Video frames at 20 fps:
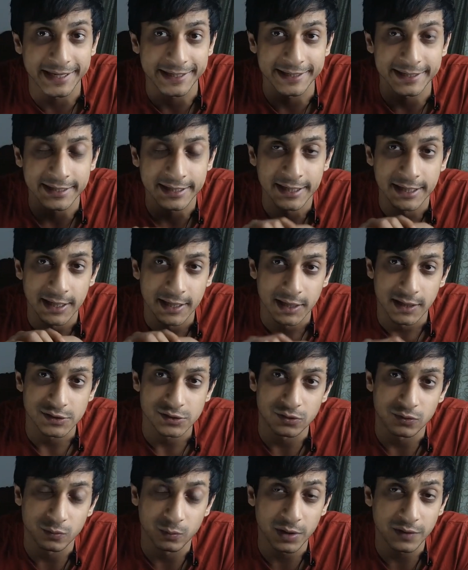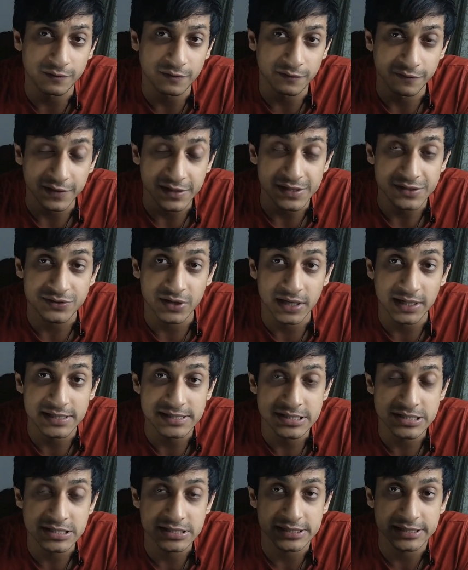So one of the free strategies
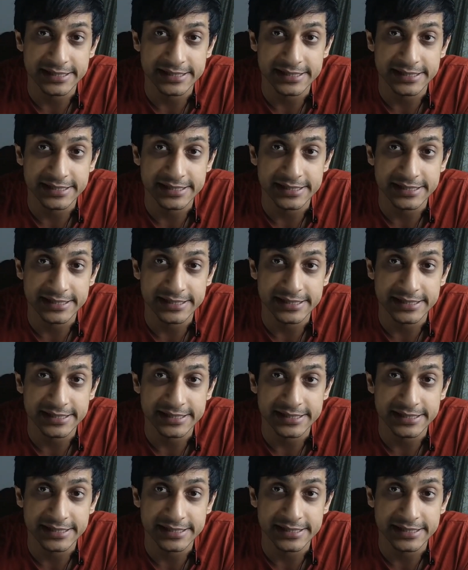is